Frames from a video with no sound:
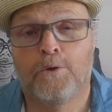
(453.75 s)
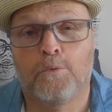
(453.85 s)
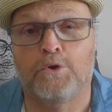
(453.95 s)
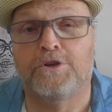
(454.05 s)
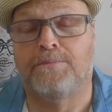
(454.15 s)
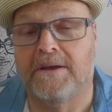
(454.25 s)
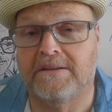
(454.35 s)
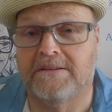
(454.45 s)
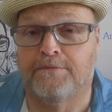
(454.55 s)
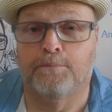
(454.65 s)
which means
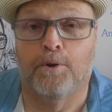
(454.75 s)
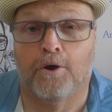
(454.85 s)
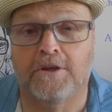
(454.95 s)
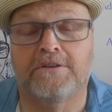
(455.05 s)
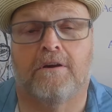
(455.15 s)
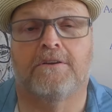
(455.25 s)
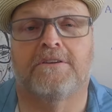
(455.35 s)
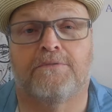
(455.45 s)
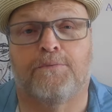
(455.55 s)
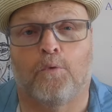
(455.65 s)
if the party starts at 4,